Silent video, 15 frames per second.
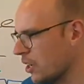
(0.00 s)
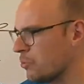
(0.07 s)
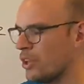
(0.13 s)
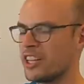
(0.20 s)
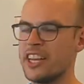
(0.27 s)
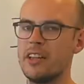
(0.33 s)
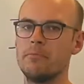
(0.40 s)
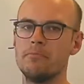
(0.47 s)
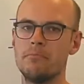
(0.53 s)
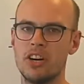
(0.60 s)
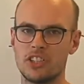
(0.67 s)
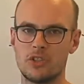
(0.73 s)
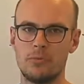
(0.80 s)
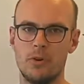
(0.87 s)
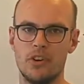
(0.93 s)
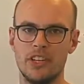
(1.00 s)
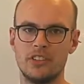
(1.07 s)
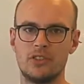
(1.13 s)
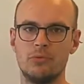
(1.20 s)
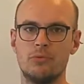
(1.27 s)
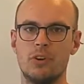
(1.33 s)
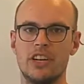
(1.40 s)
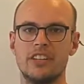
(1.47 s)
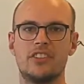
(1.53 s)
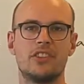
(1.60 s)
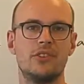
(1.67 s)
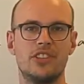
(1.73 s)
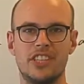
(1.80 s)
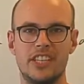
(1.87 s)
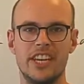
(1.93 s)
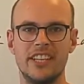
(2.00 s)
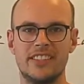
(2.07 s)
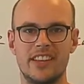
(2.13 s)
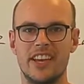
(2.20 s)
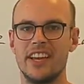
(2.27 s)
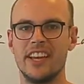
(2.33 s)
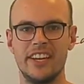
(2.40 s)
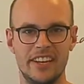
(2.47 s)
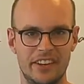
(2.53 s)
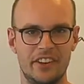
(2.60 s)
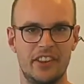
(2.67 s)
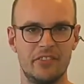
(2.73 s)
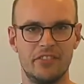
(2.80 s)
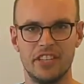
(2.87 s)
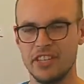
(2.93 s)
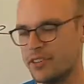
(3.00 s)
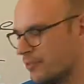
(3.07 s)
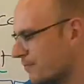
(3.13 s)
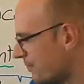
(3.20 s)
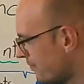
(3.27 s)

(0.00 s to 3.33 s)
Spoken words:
We'll get much more into what is good data in another video.